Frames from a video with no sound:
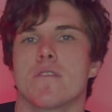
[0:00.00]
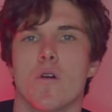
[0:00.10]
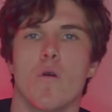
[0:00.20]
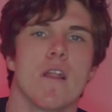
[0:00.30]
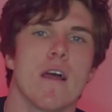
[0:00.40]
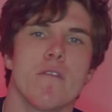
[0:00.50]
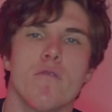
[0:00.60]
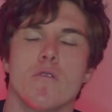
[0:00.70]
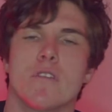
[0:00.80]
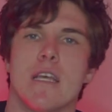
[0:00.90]
So a lot of
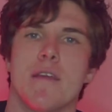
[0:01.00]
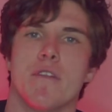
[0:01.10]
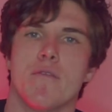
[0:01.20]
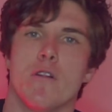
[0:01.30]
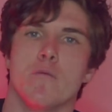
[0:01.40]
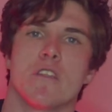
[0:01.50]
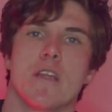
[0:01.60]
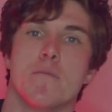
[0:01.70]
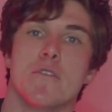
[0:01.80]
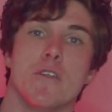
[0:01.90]
road safety films
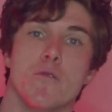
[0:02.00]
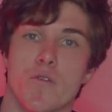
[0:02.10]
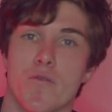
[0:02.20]
attempt to use a